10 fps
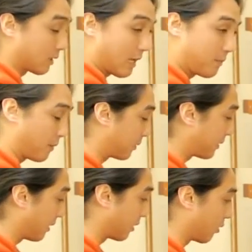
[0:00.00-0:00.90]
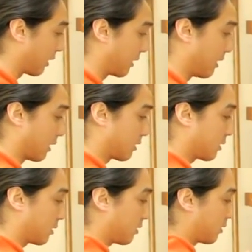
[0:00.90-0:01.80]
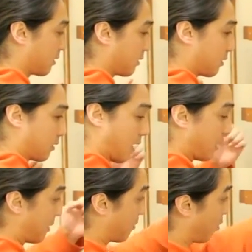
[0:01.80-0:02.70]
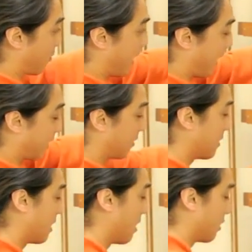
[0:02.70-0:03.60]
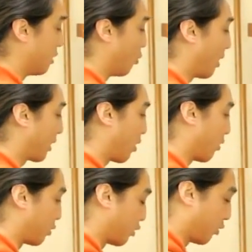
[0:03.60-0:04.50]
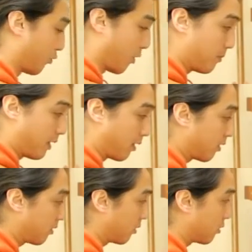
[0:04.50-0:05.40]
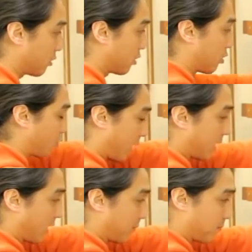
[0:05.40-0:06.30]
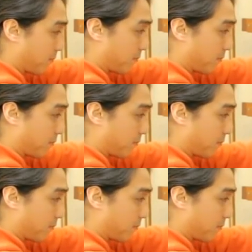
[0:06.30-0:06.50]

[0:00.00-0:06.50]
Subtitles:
A lot of people tend to go like this, and they pull back. You want to go from here, straight in.